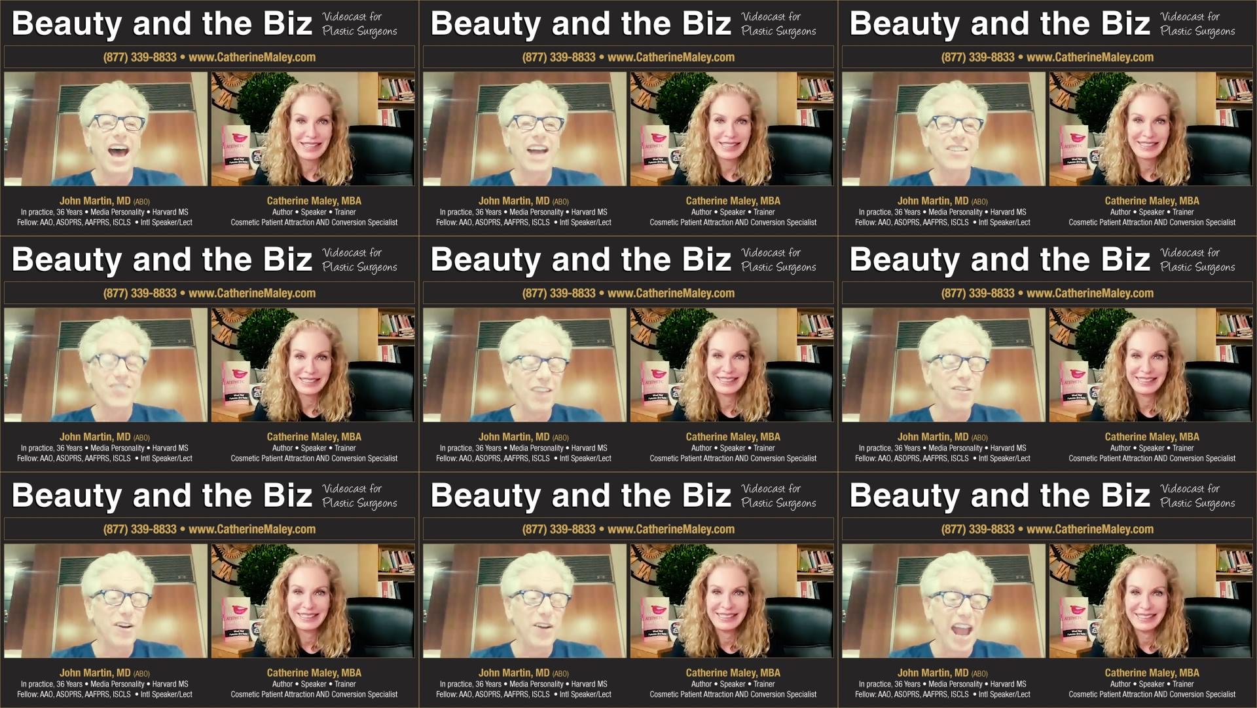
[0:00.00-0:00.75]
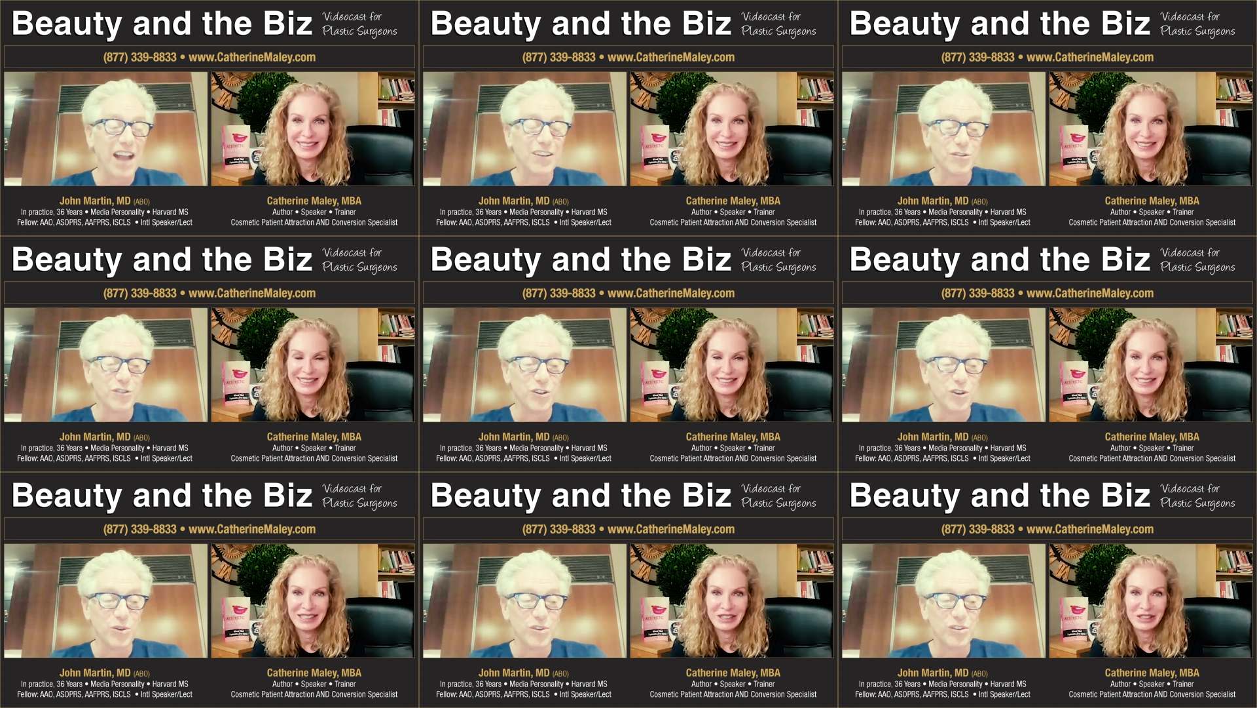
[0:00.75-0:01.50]
Speaker 1: I stay very active
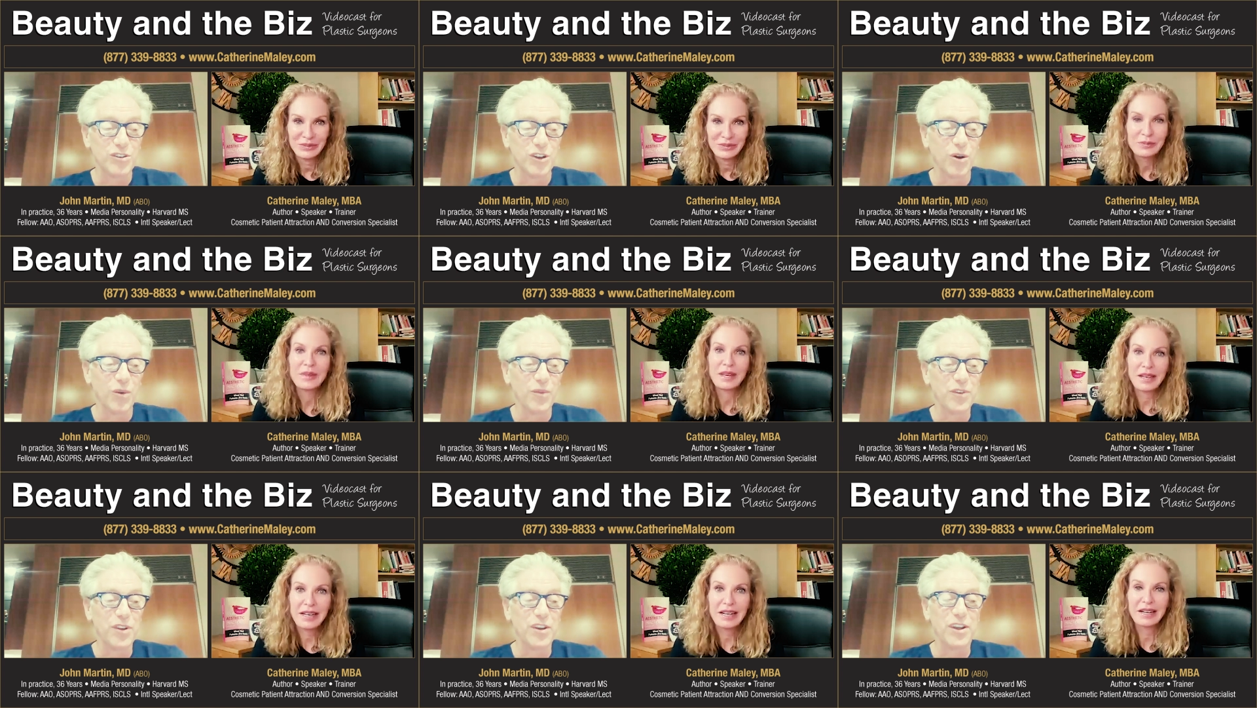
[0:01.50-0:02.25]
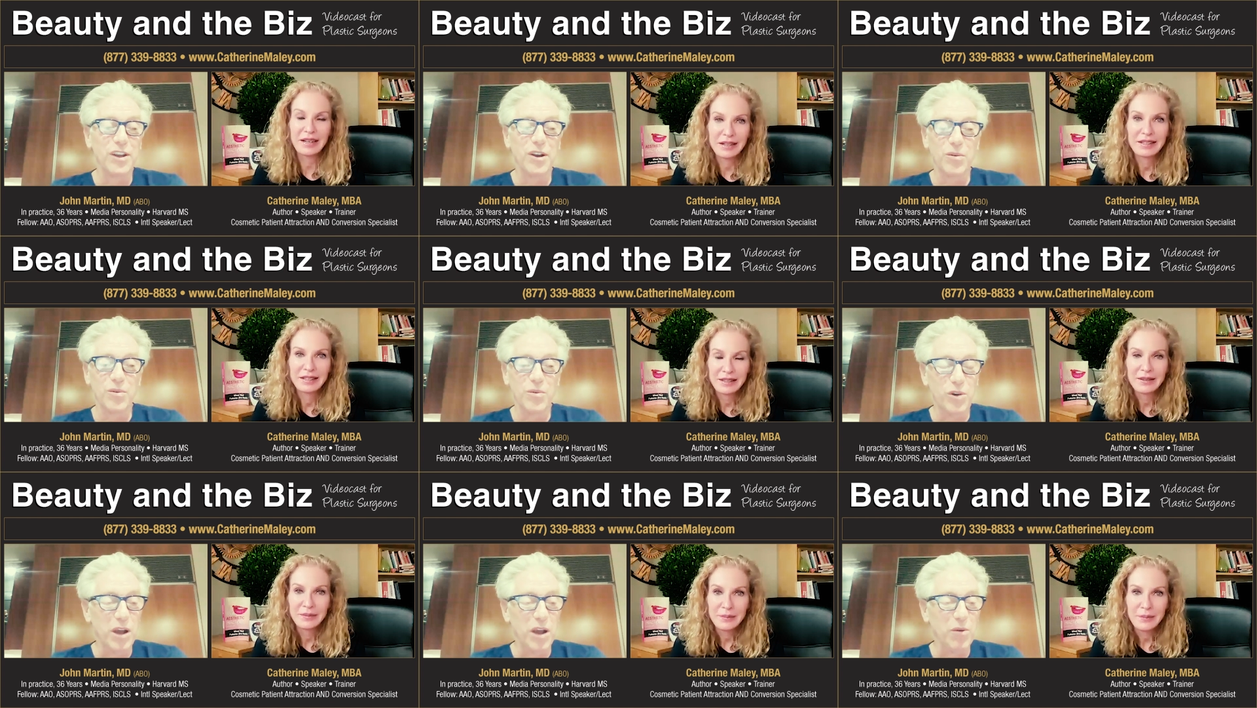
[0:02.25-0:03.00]
too. So, you know,
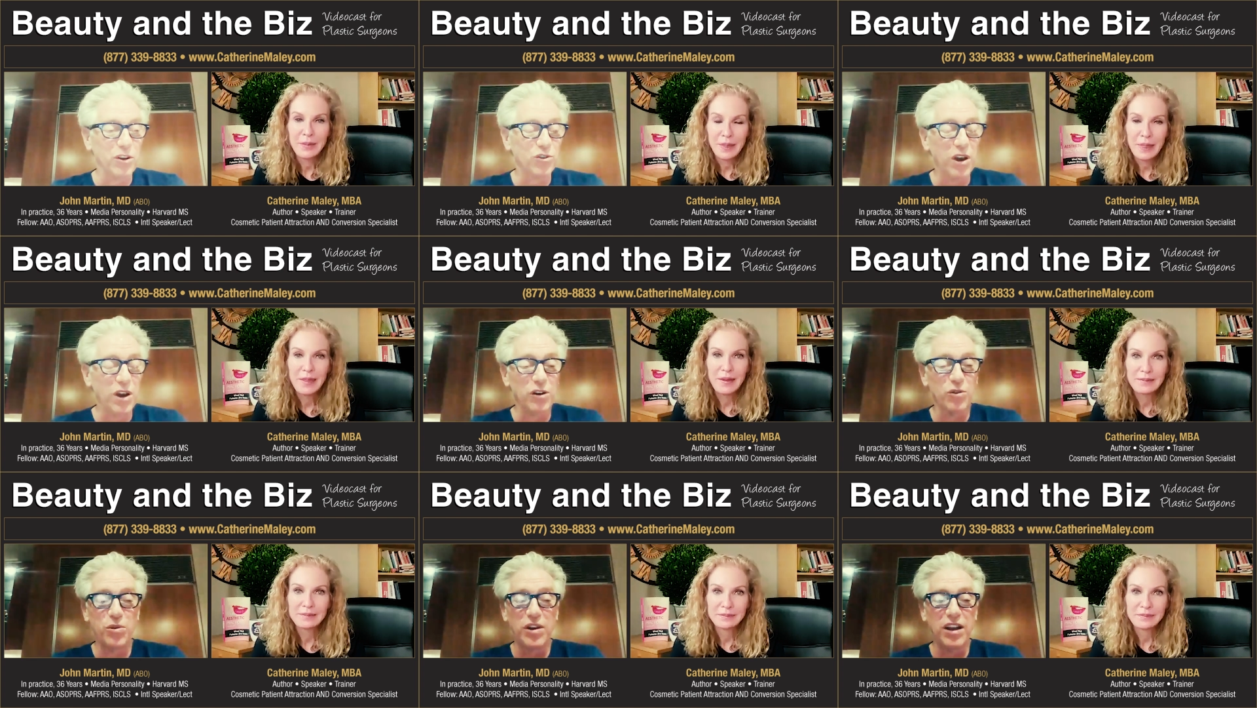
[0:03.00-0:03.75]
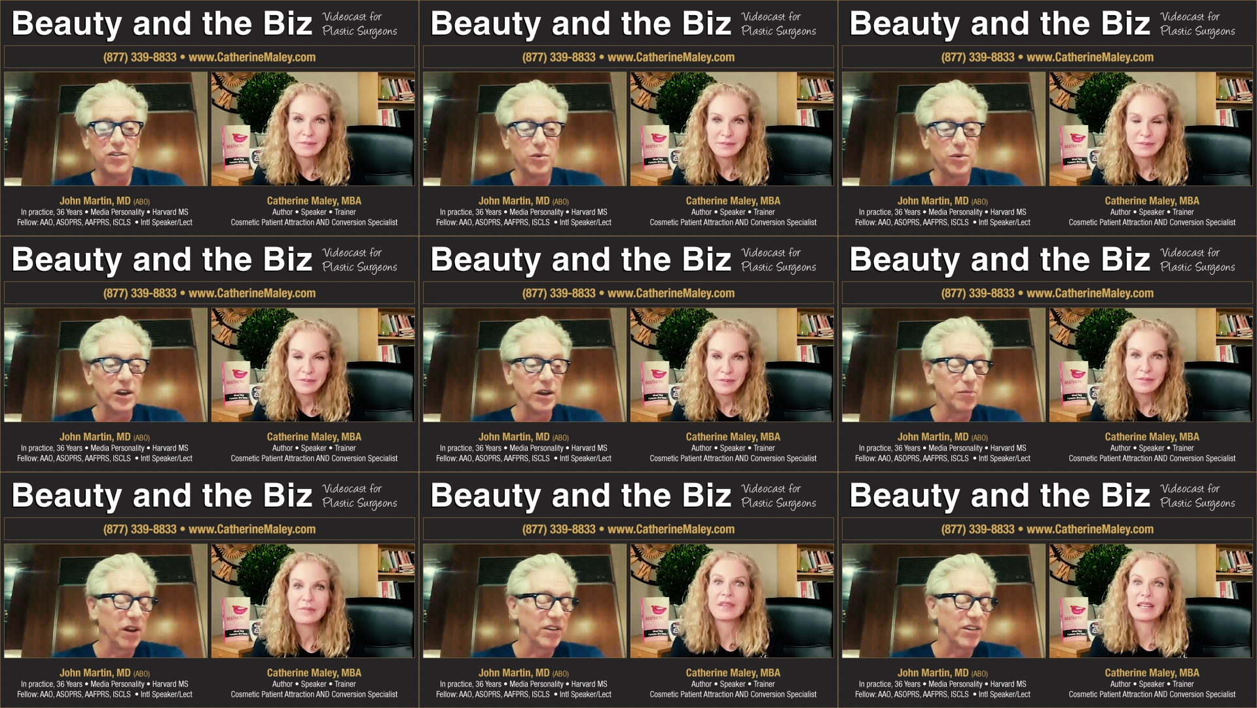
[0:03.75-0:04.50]
work out with a trainer 3 days a
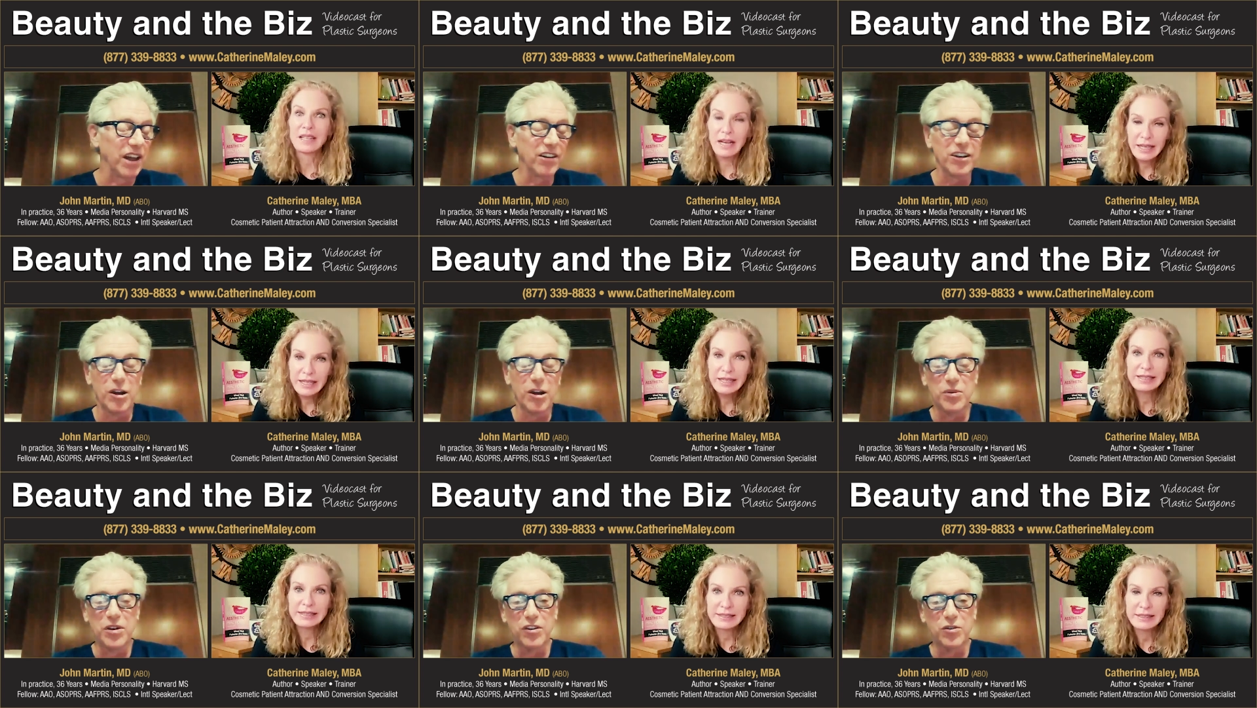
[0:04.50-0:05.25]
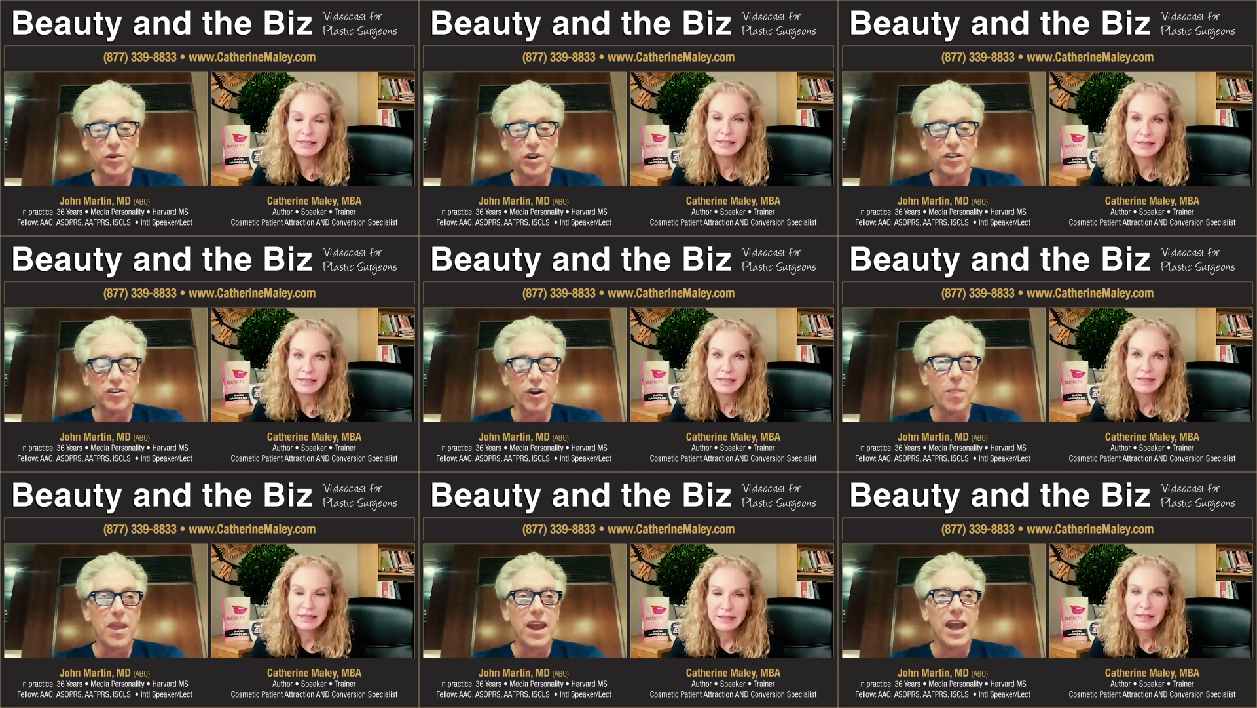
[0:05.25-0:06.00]
week, play tennis a couple days a week.
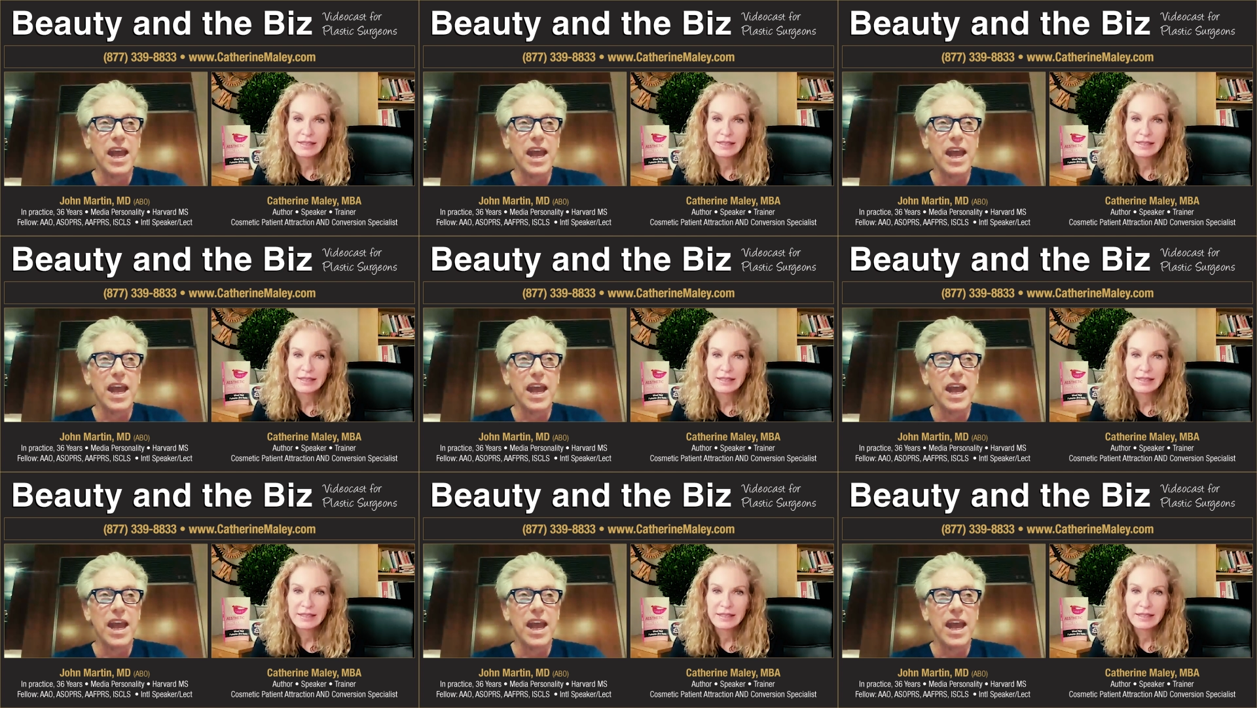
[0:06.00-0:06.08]
So,